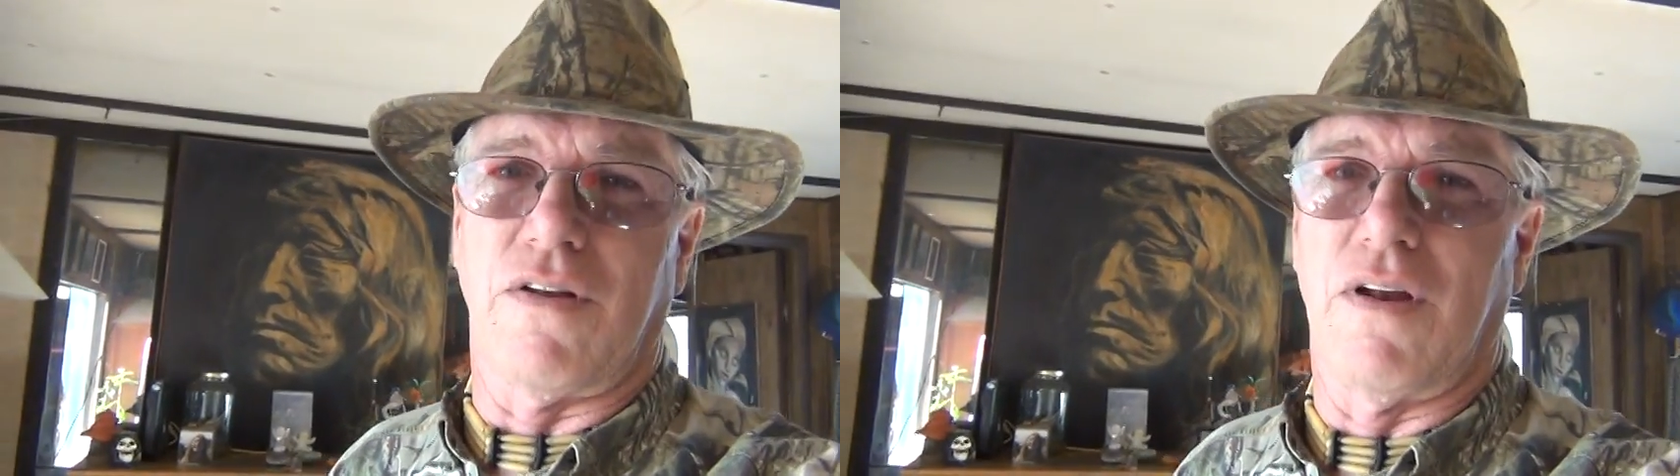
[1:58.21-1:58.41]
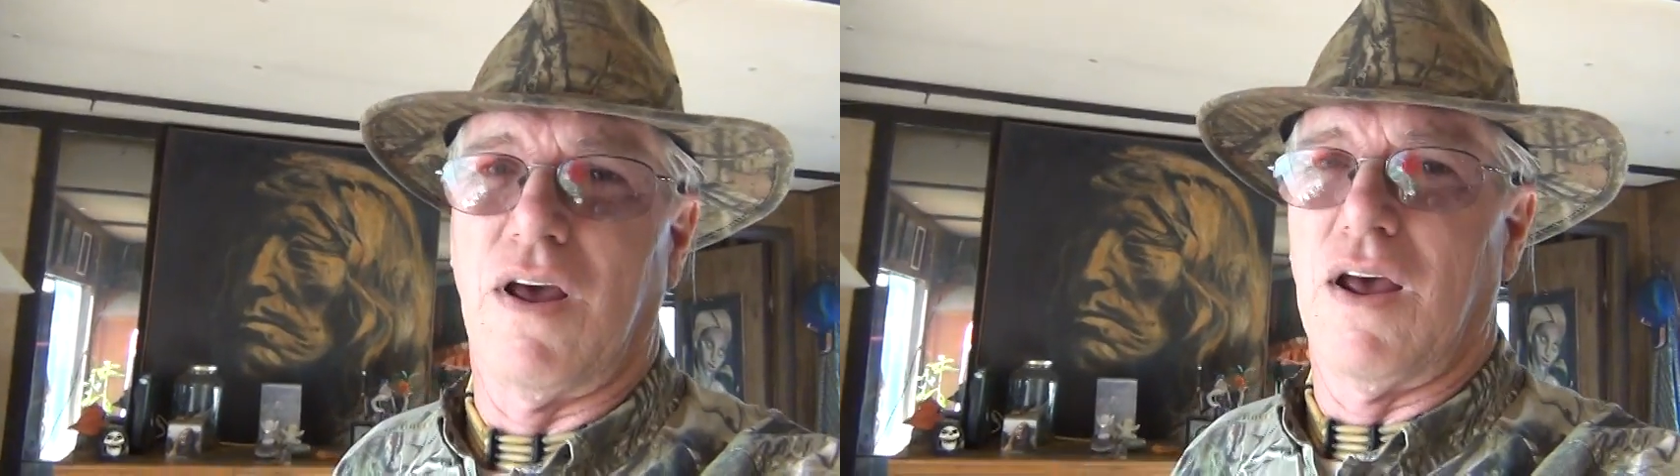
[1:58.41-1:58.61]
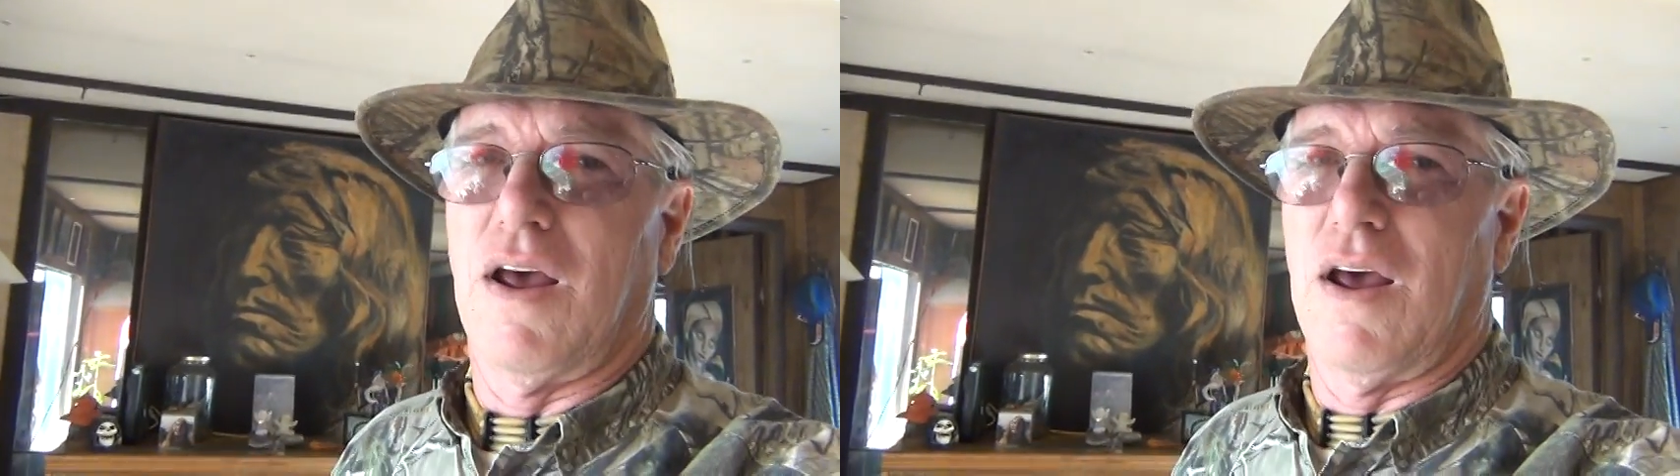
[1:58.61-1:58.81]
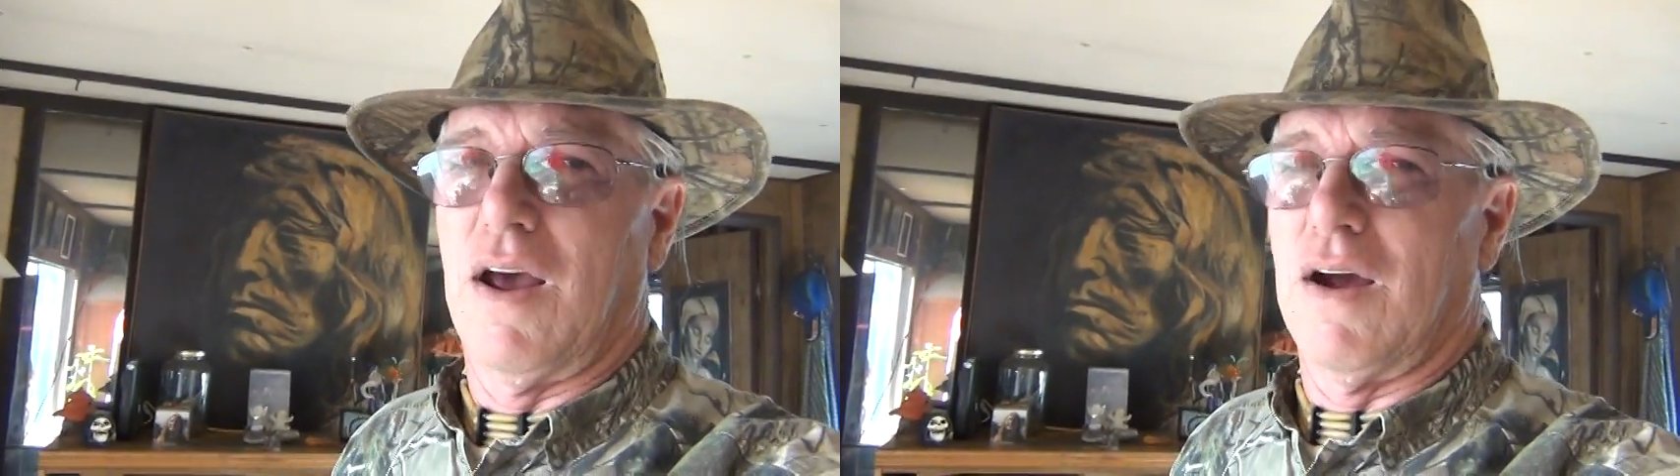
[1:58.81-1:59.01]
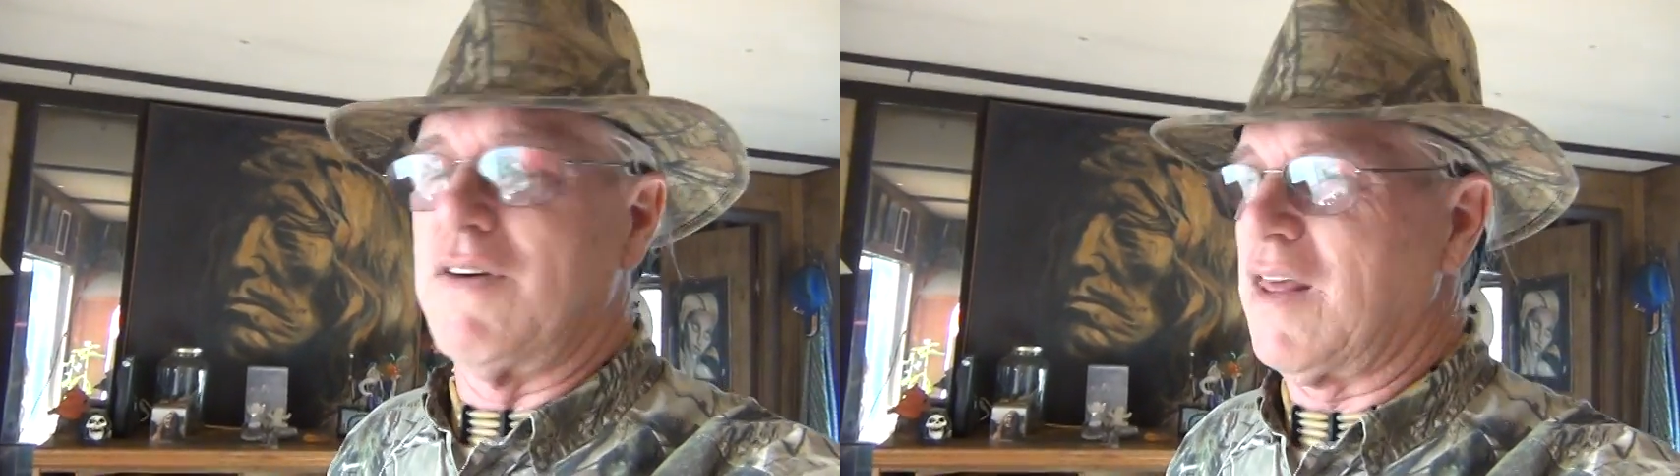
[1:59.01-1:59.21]
and
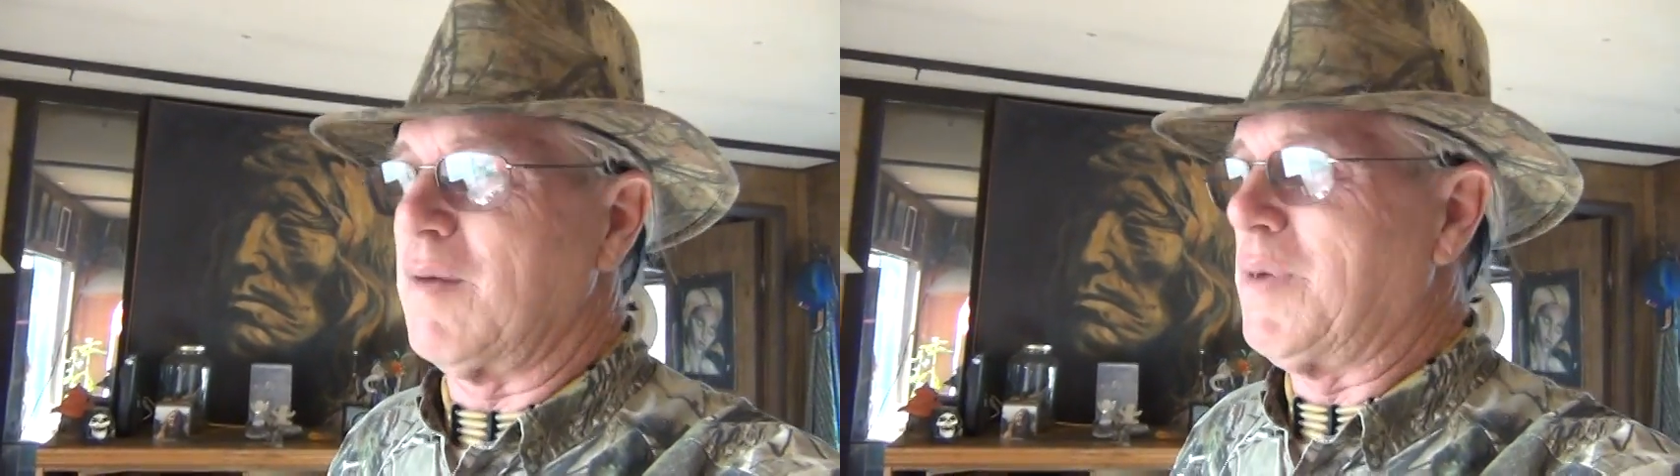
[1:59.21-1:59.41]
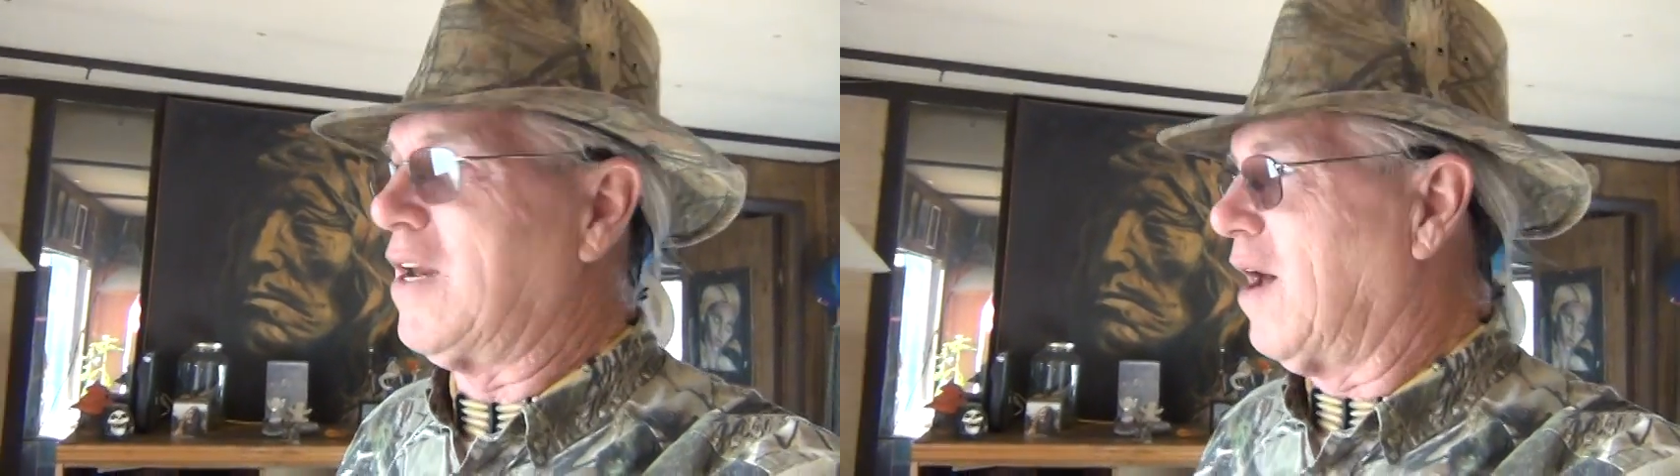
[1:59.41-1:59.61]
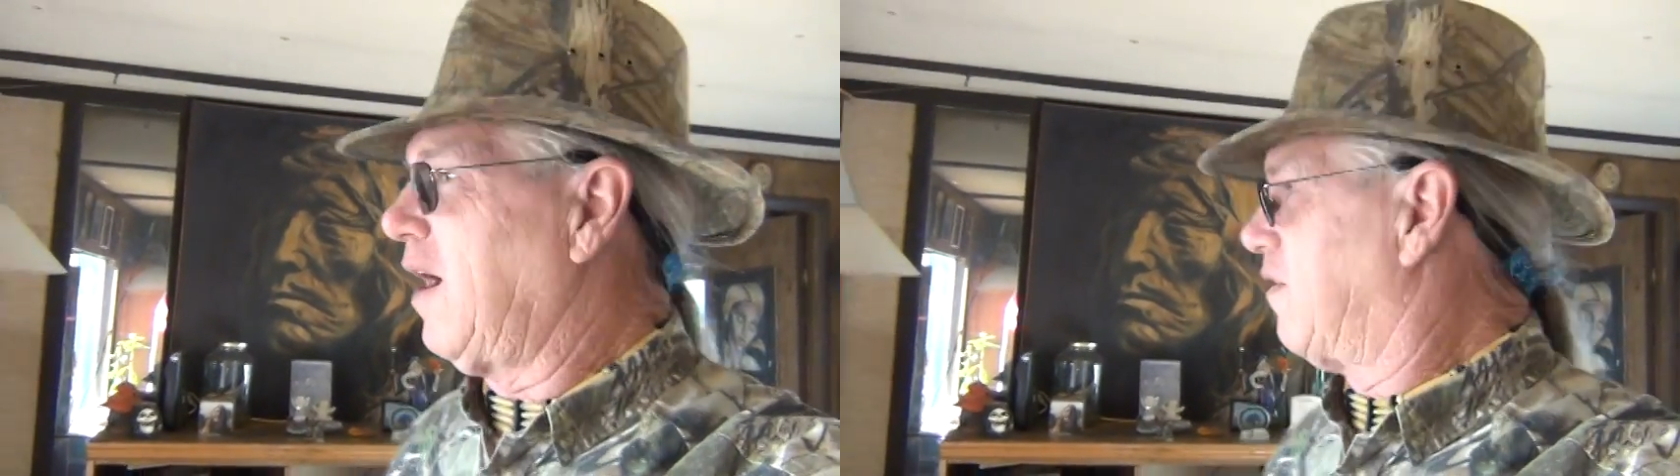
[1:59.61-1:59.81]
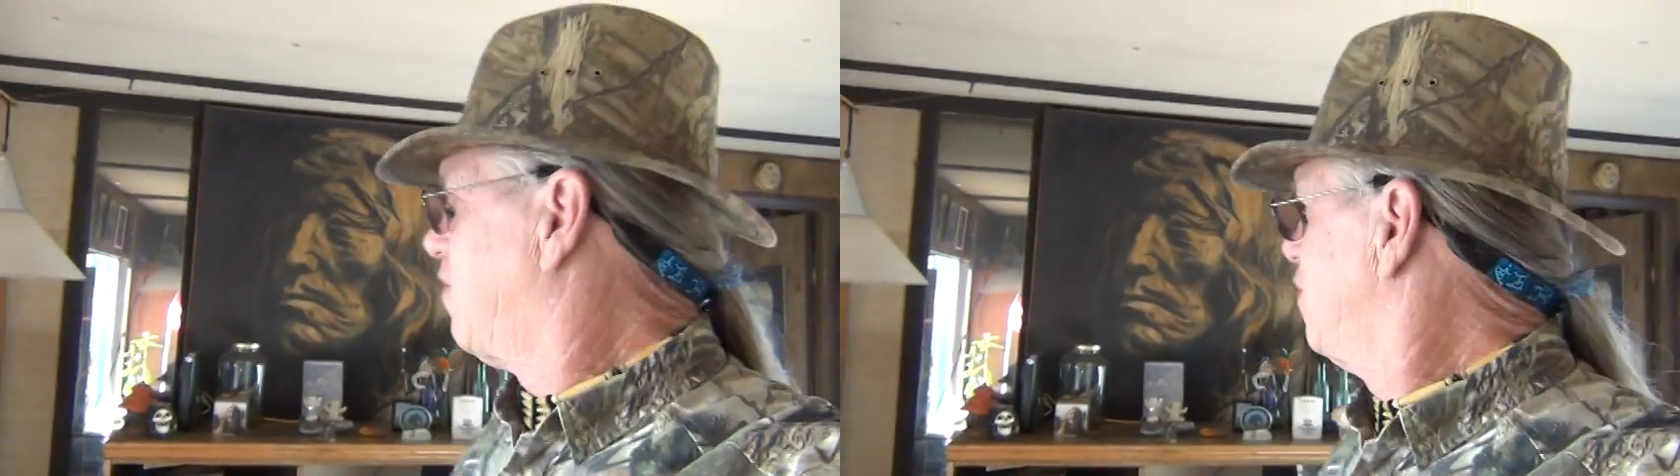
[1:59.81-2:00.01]
everything be nice,